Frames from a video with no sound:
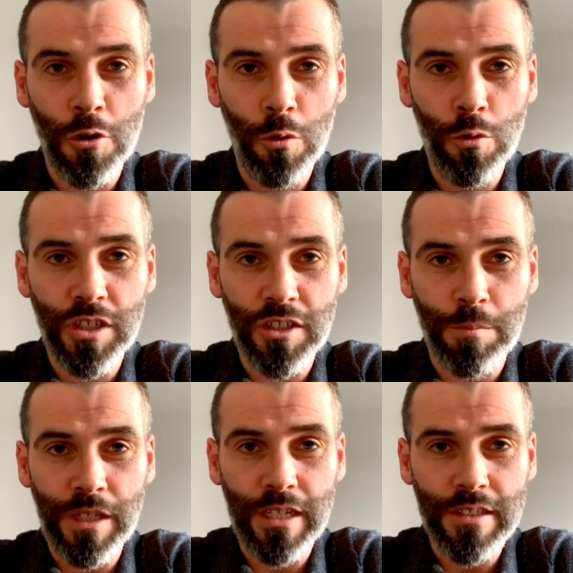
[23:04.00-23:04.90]
all those
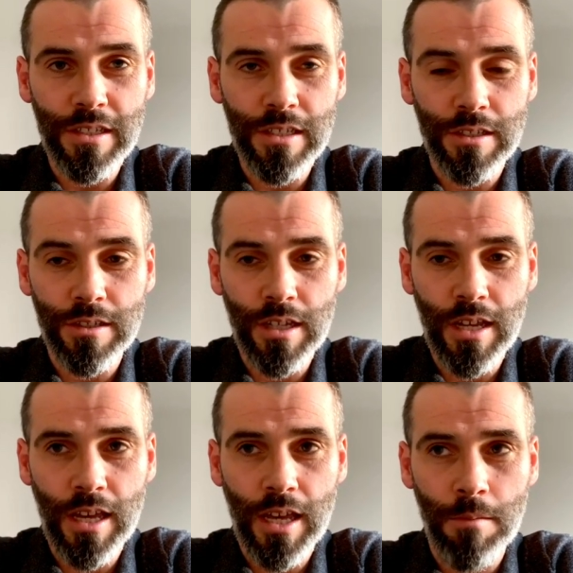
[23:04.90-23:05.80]
experiences
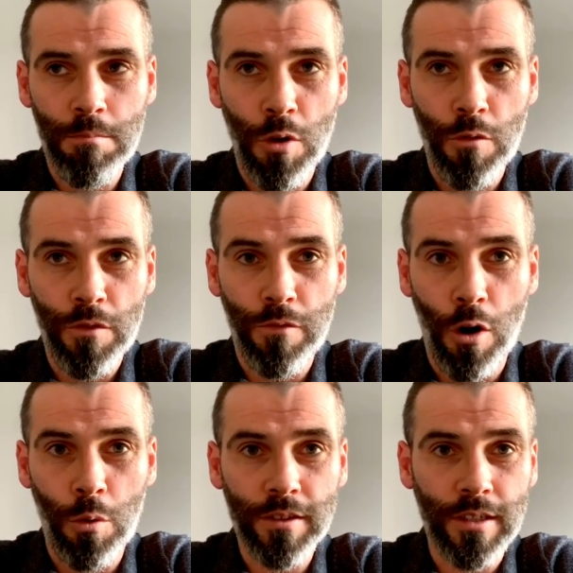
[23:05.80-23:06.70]
moving
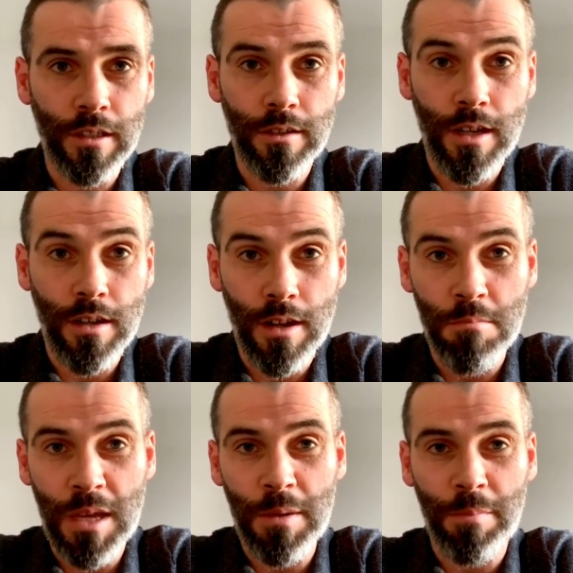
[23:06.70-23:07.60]
forward and
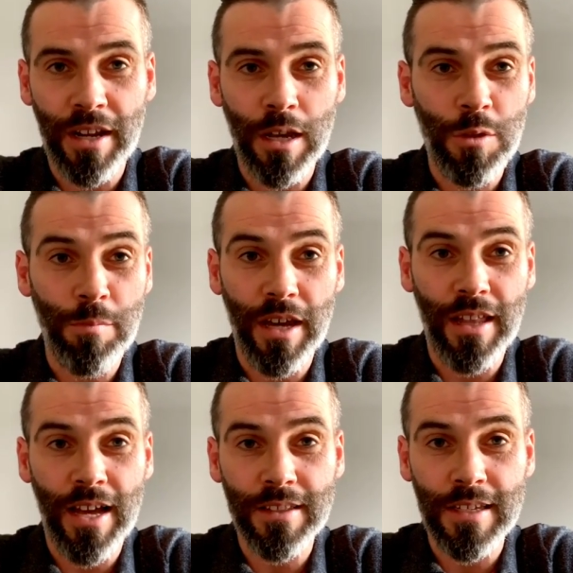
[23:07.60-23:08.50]
maybe bring a wee bit
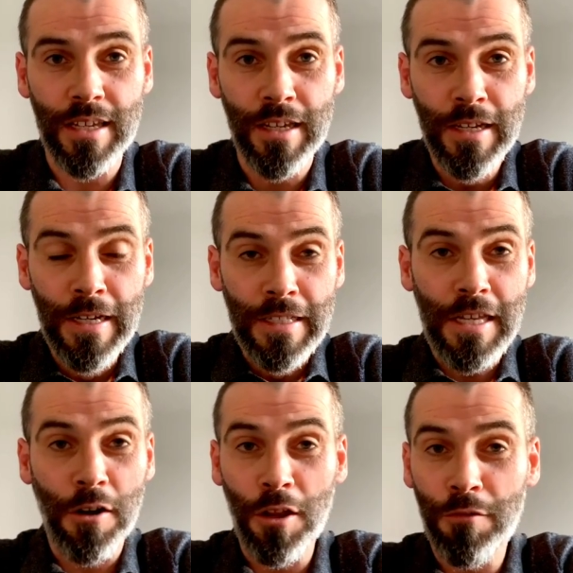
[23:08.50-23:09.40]
of that to
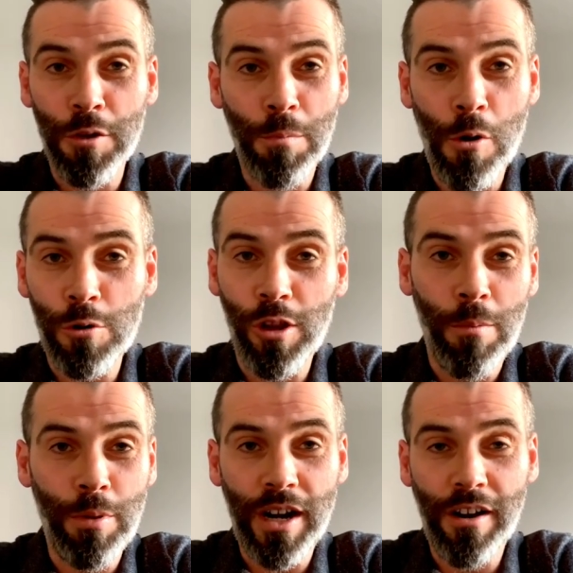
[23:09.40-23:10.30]
another football
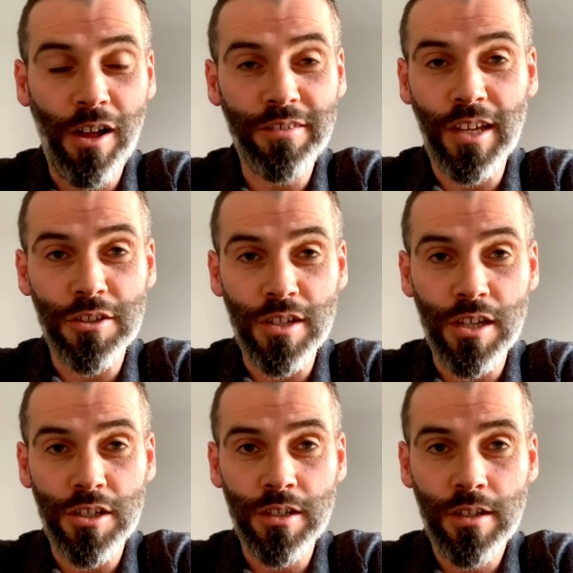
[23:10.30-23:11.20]
club or another
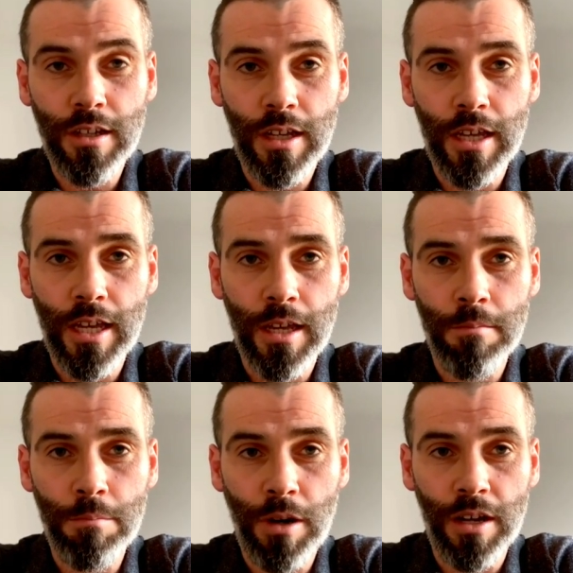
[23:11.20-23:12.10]
situation.
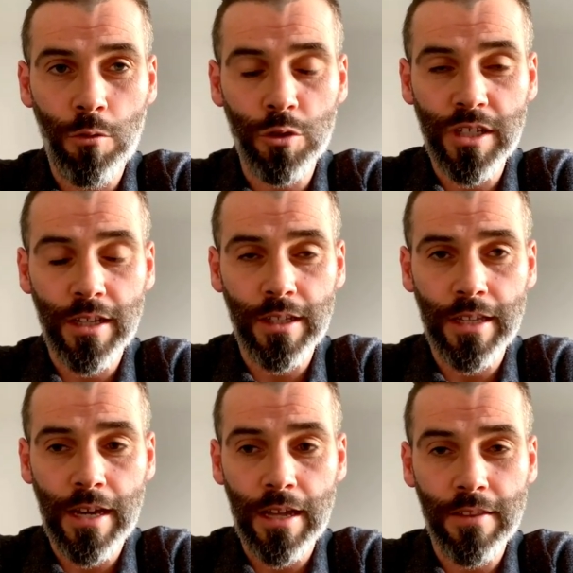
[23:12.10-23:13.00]
But I know
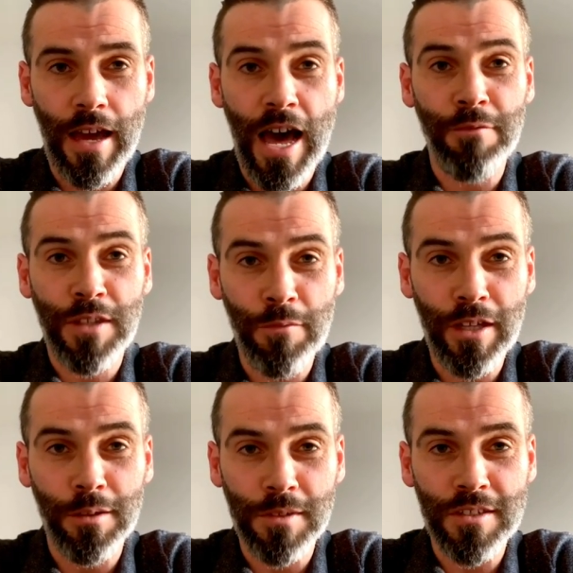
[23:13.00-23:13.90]
certainly that I've
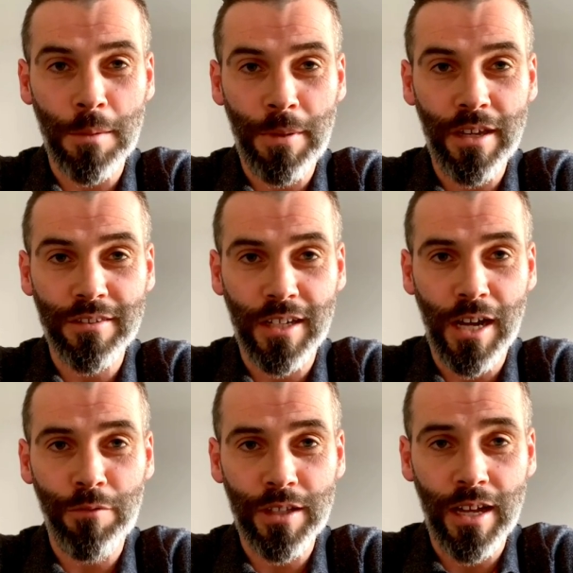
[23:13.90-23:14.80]
developed as a person,
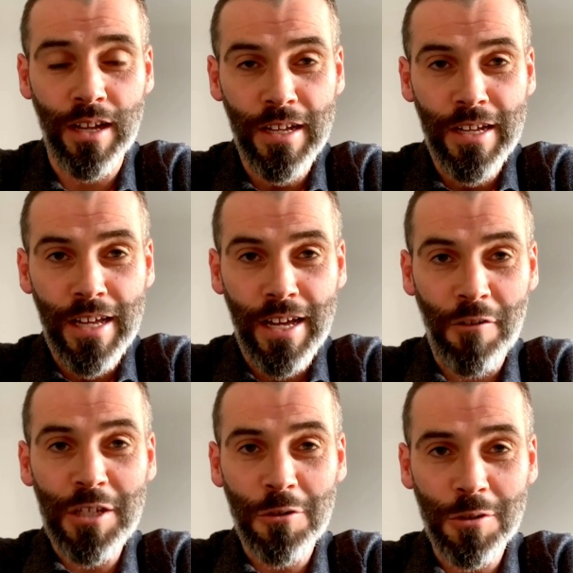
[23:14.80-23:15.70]
and I've had a
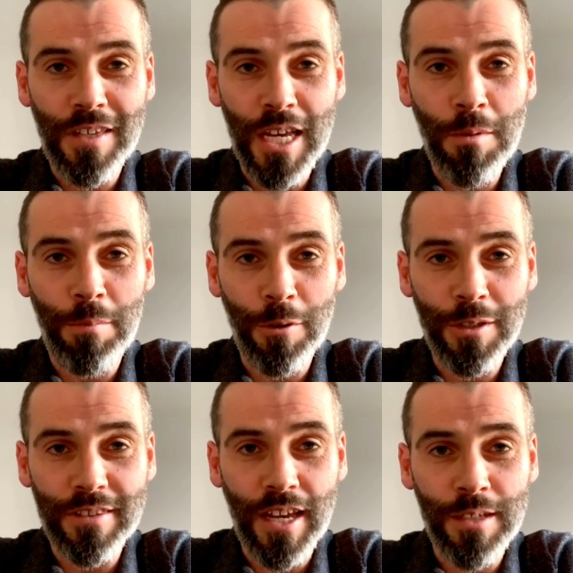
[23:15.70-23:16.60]
right good time, a
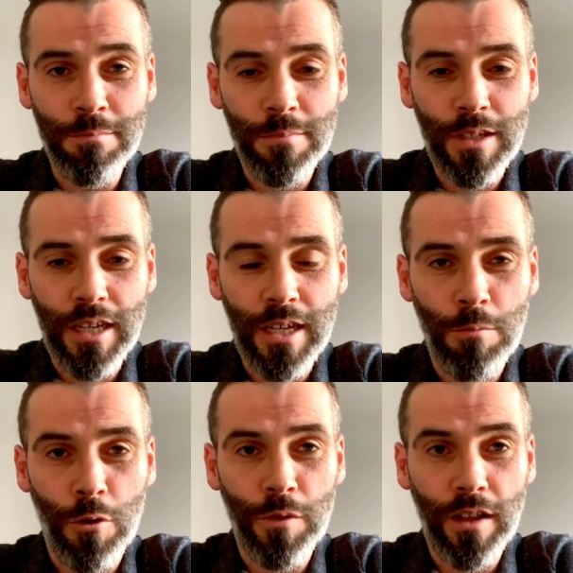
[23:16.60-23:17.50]
brilliant time
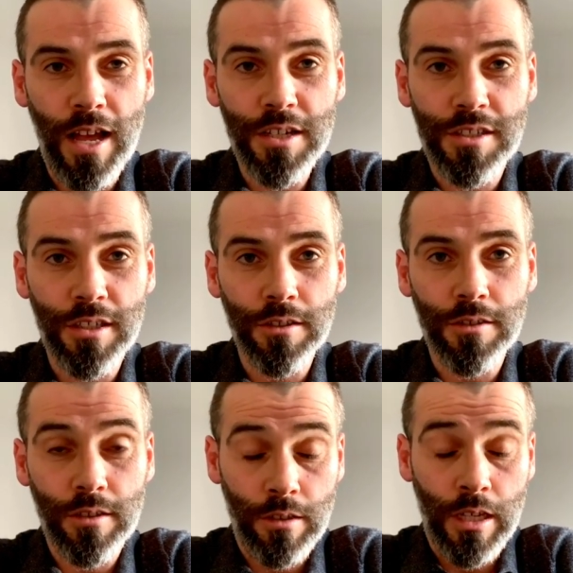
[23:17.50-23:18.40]
over the last
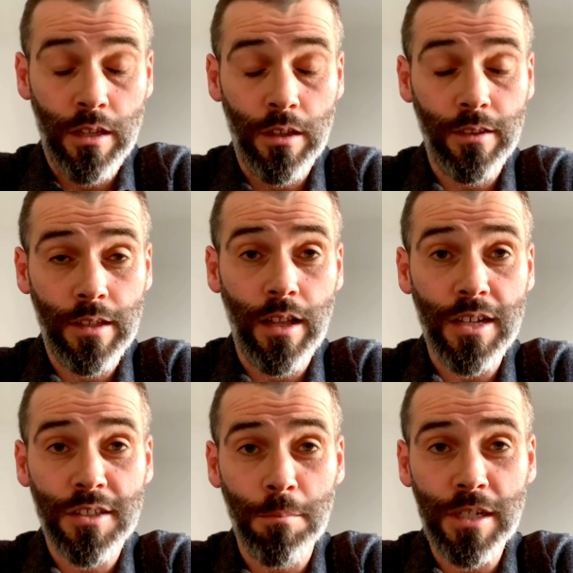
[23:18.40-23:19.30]
years, the
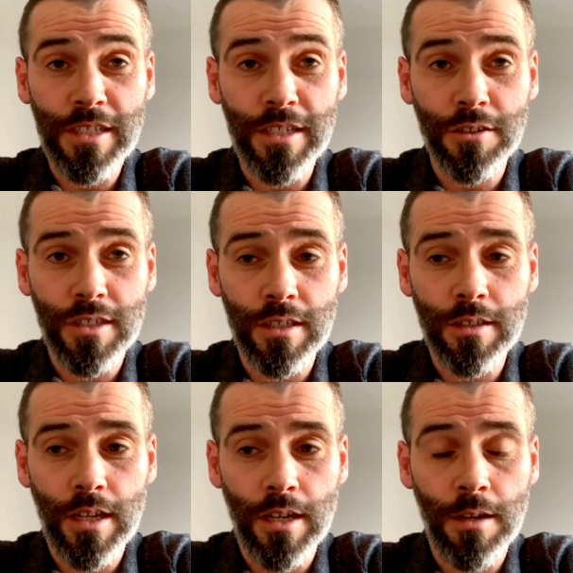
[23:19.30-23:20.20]
last number of years,
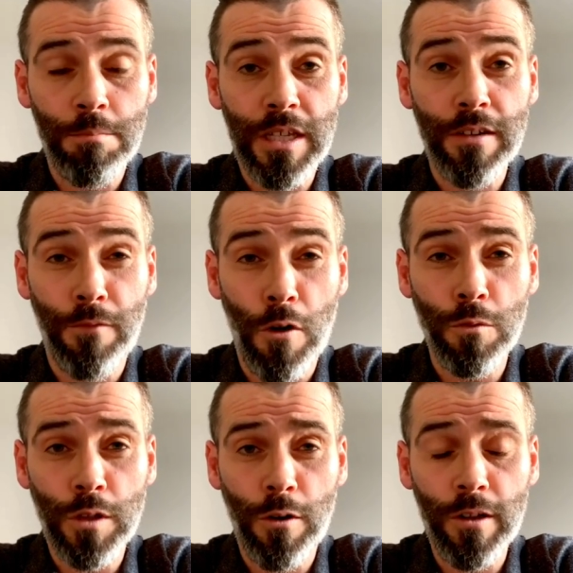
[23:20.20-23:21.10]
and being
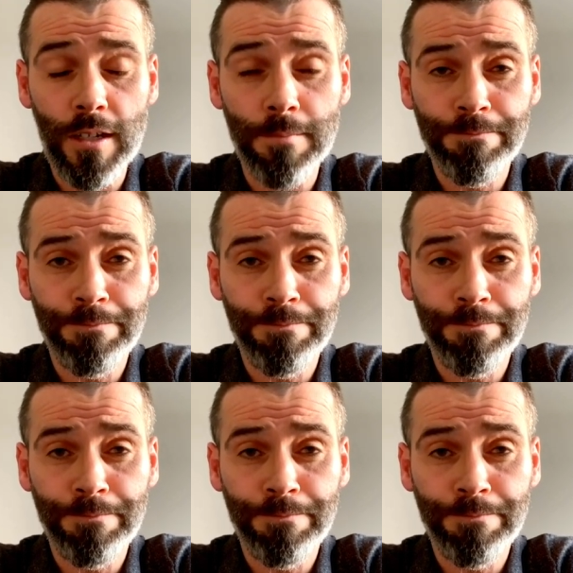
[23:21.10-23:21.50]
involved in all that.